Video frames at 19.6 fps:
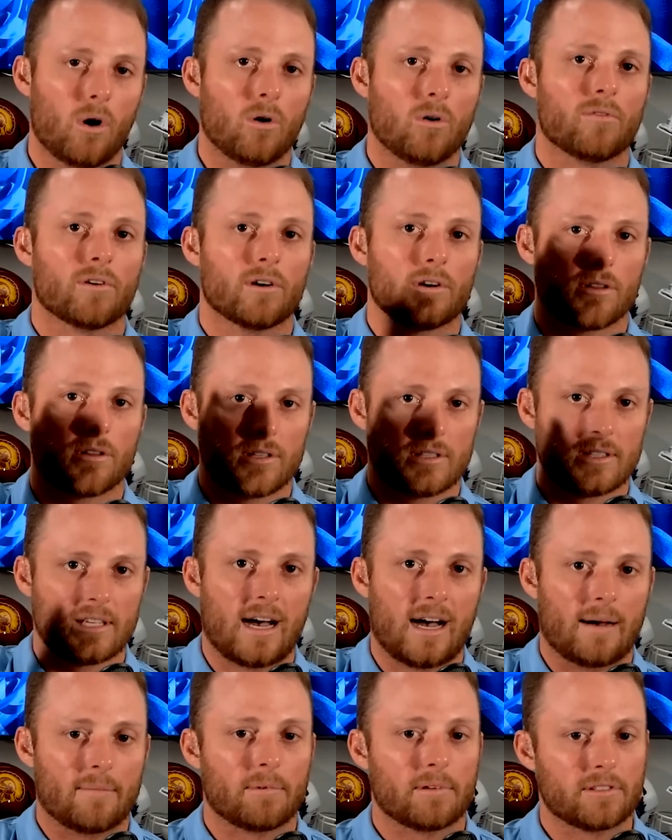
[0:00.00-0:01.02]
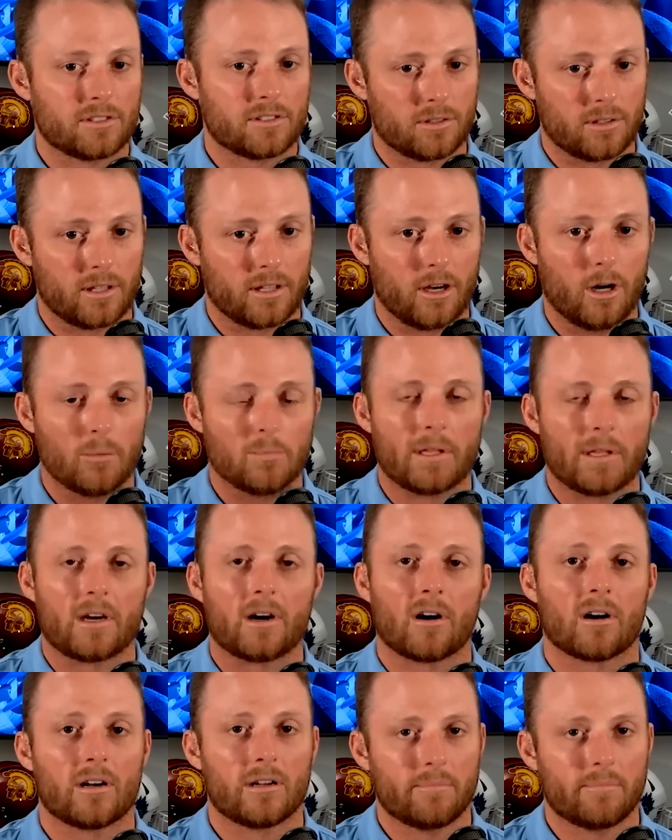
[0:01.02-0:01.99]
over the top. I certainly hope they are.